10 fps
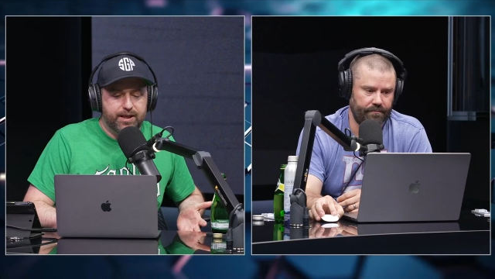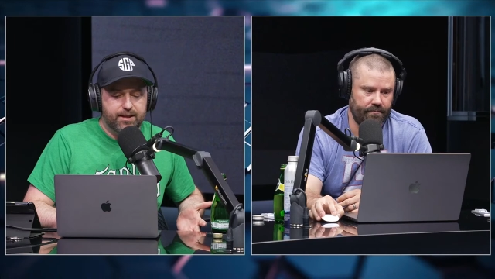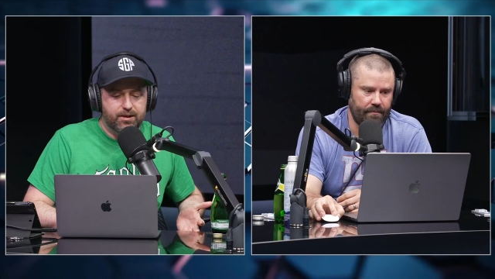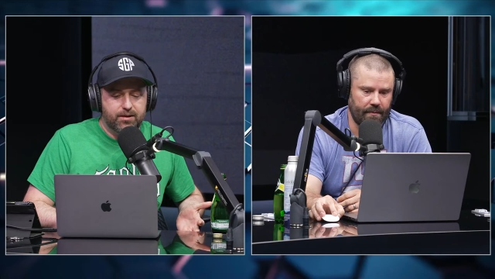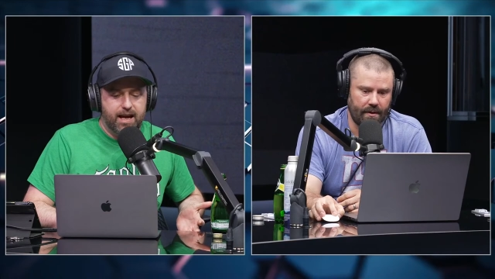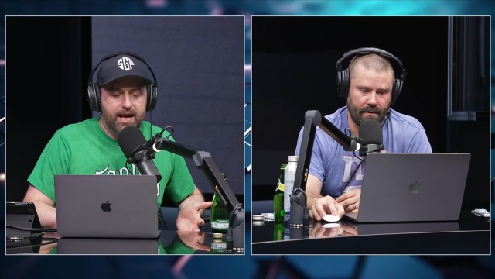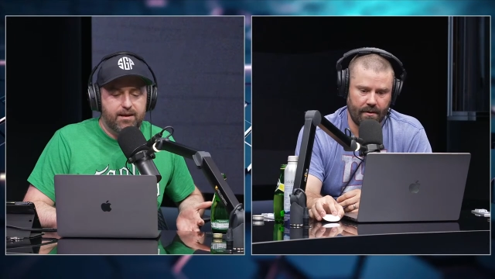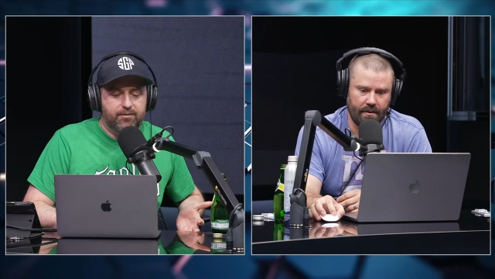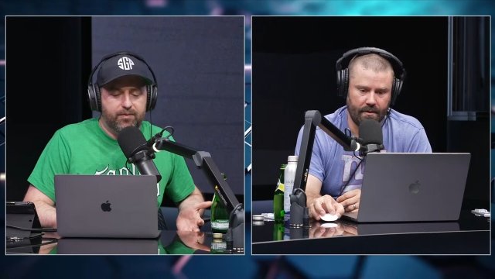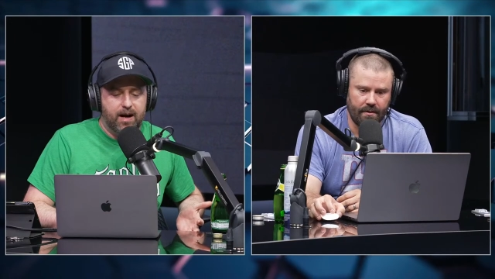Speaker 1: Kittle,
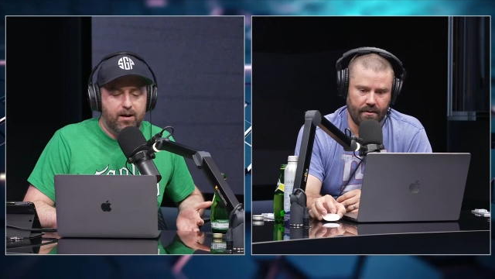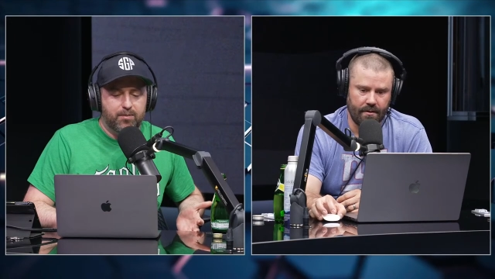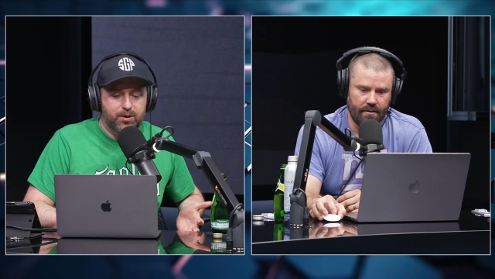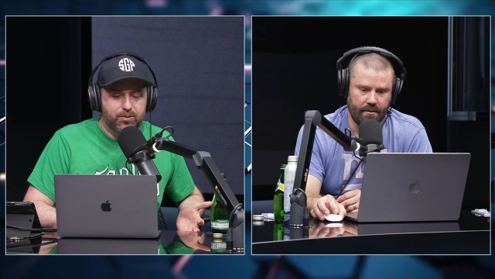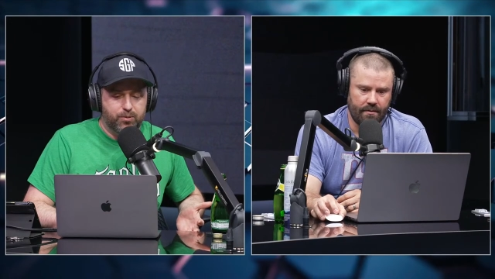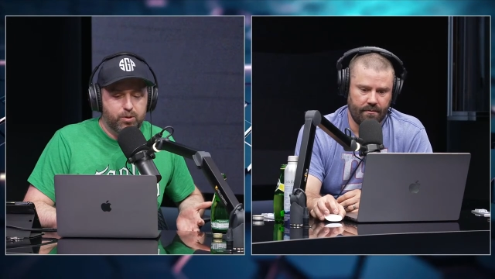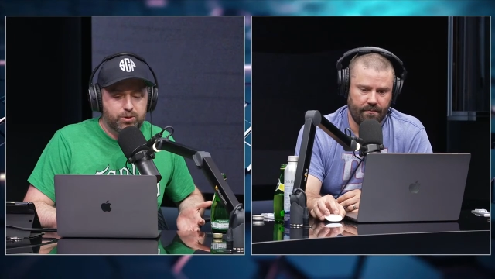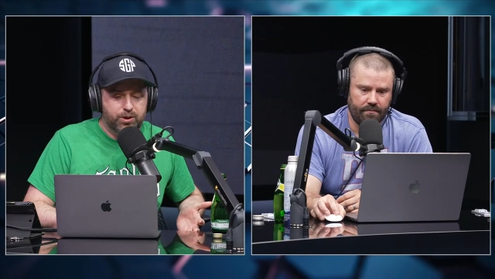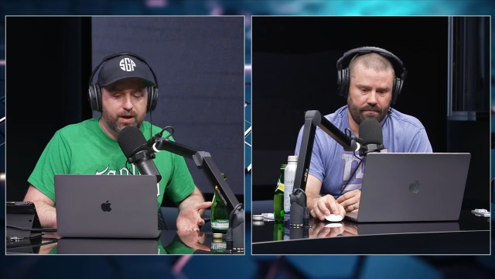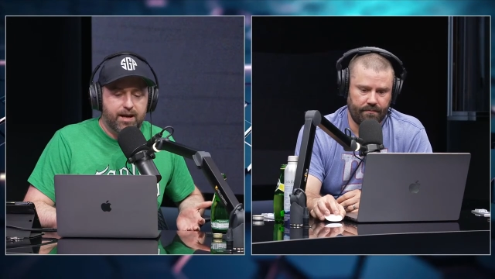eight Freiermuth. Well,
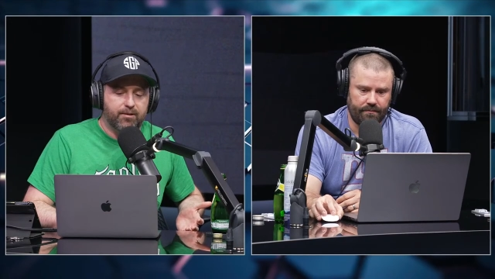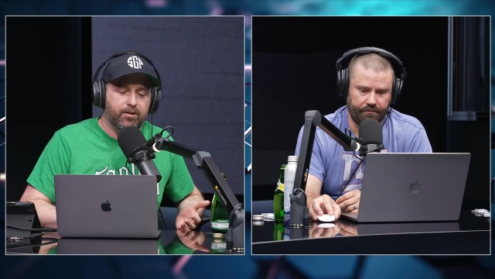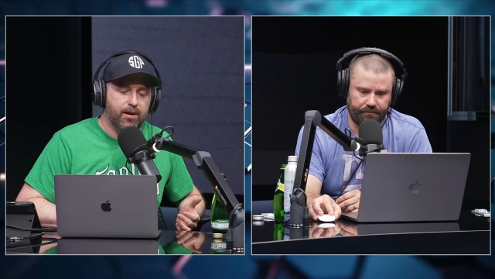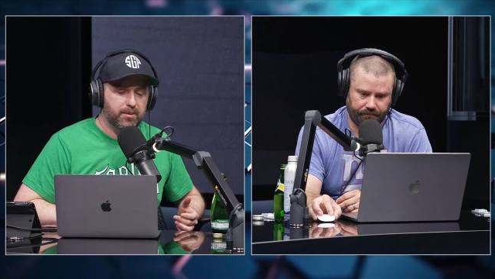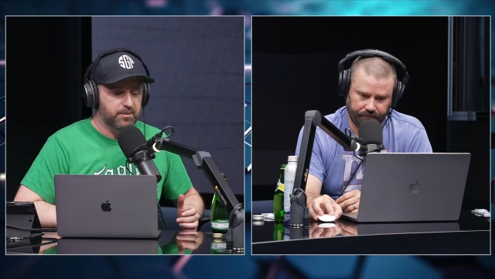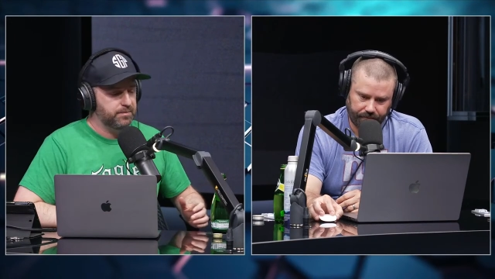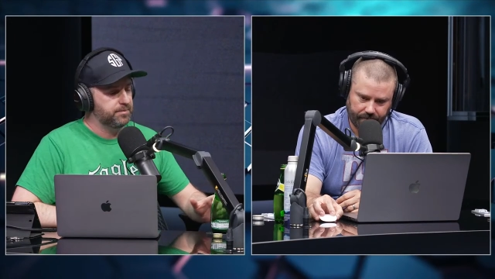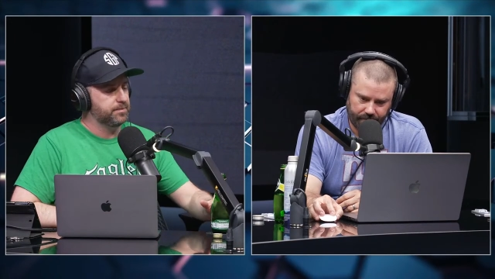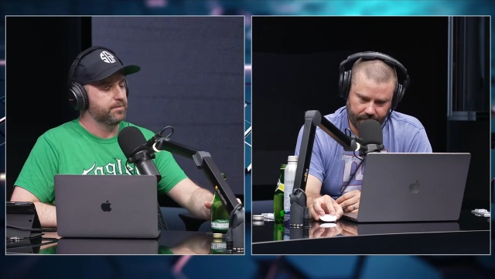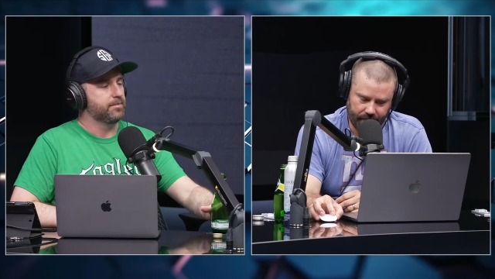who's your eight, Kramer?
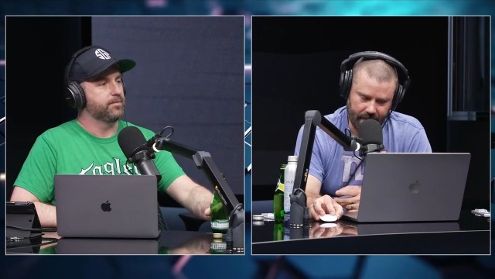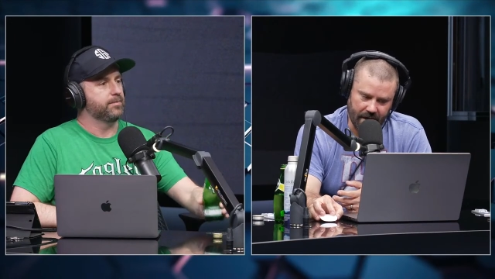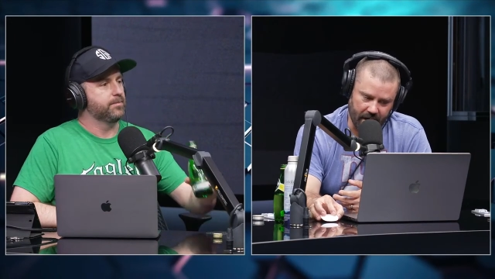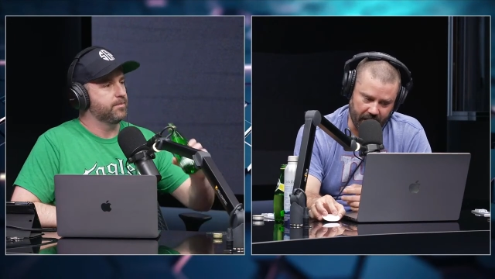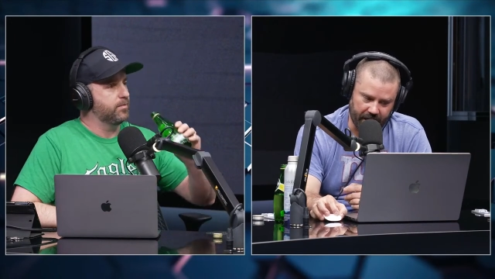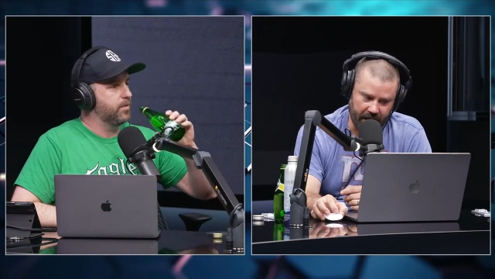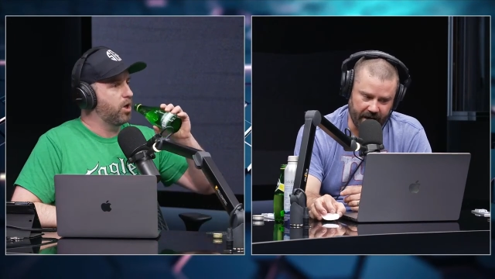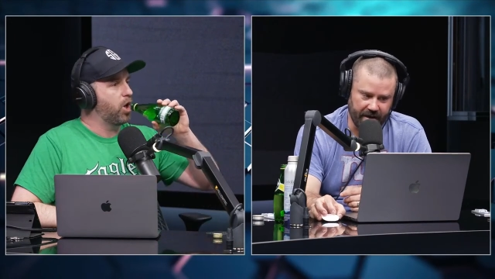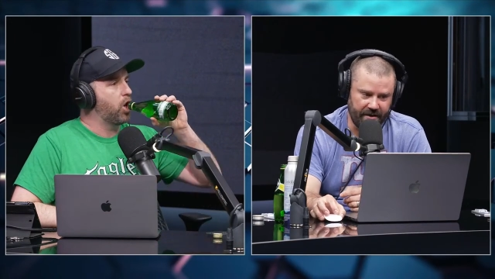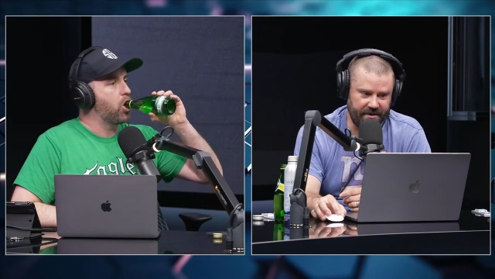
Speaker 2: All right,
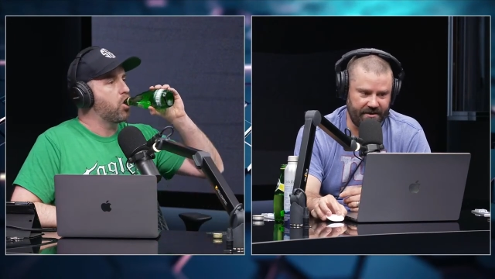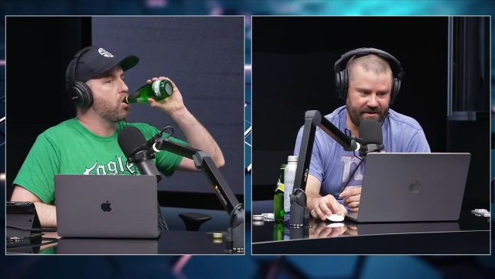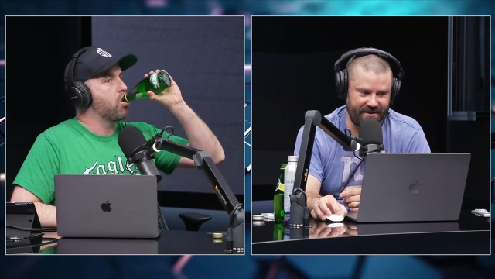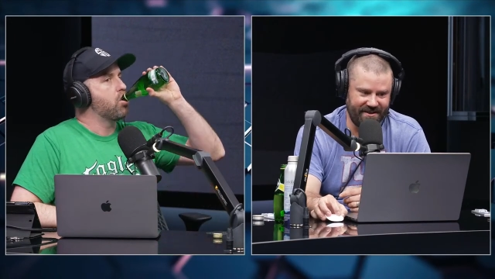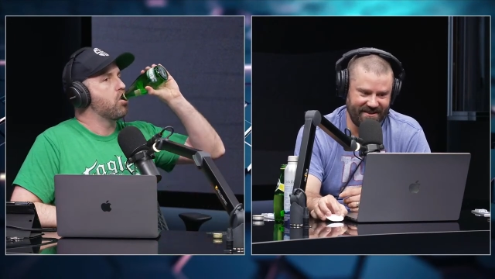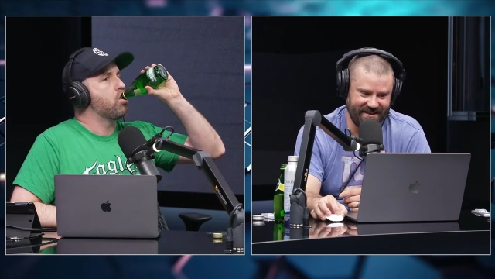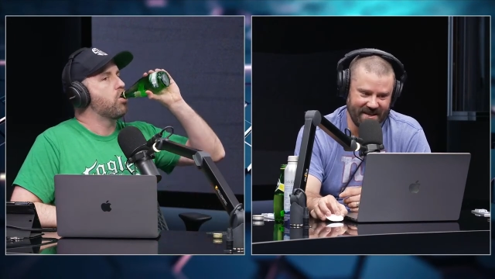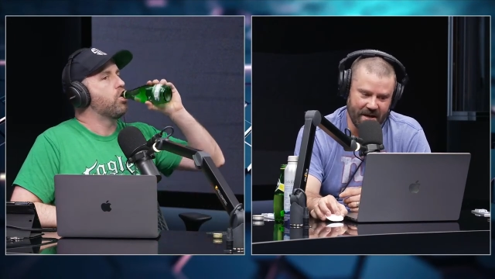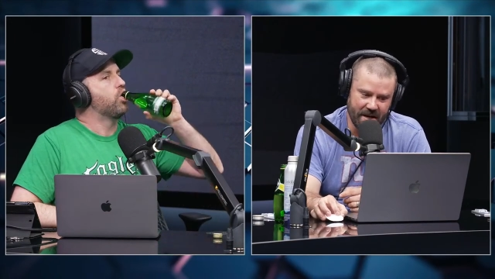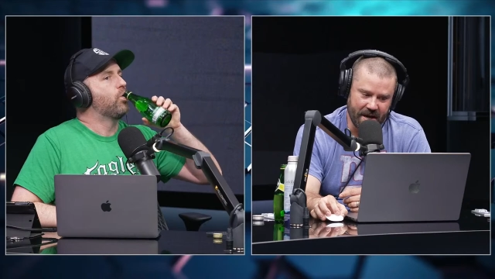I
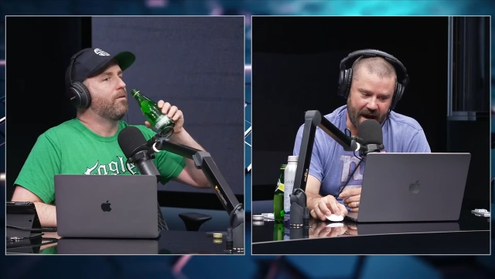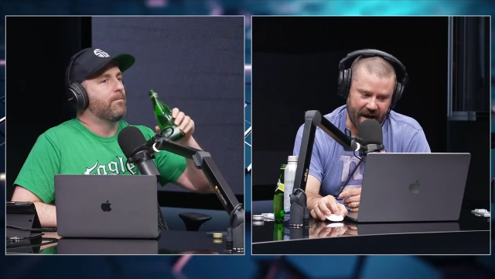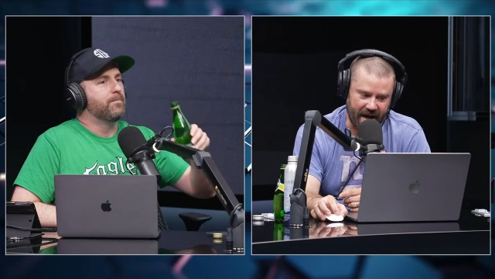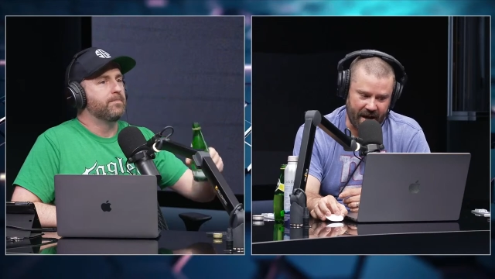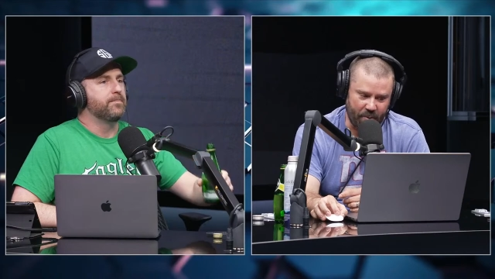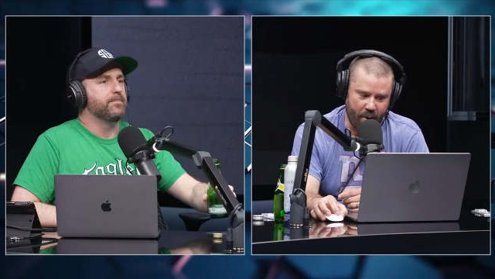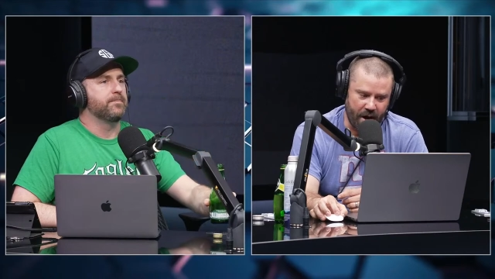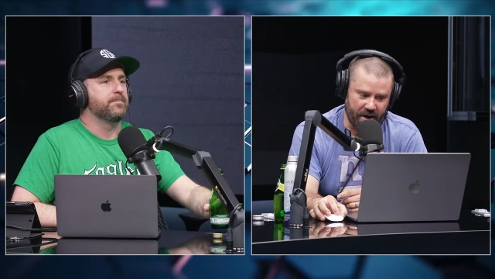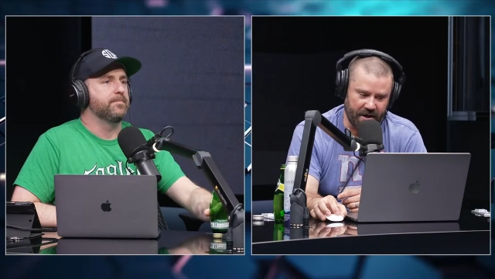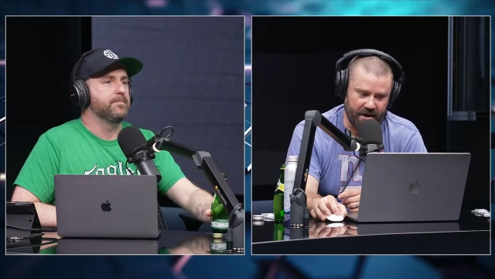I I
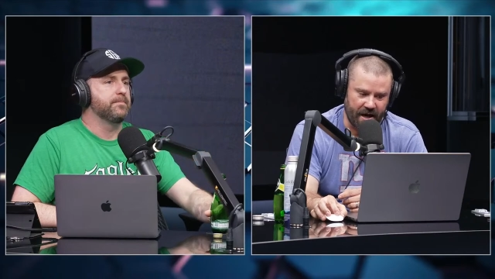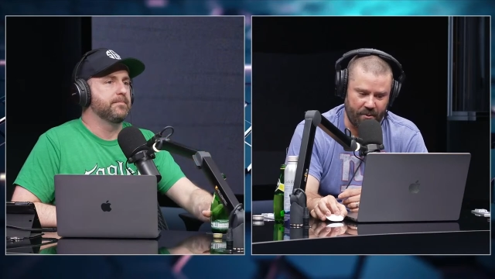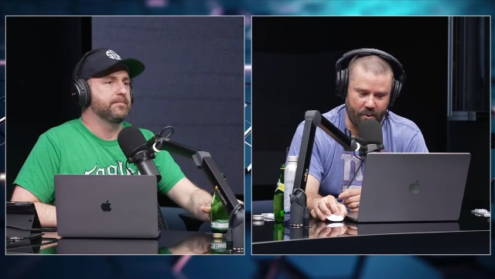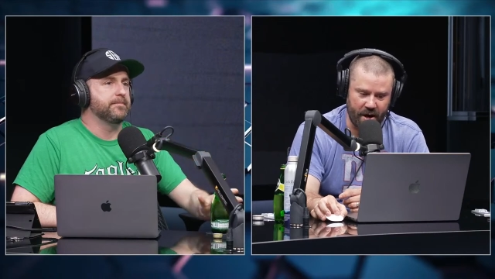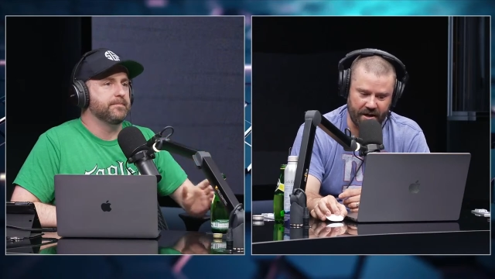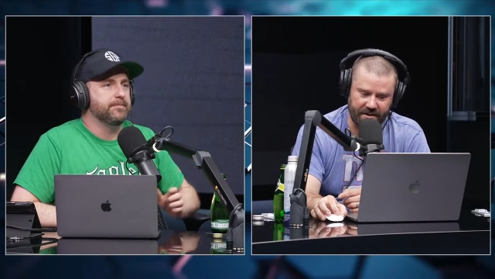wanna I wanted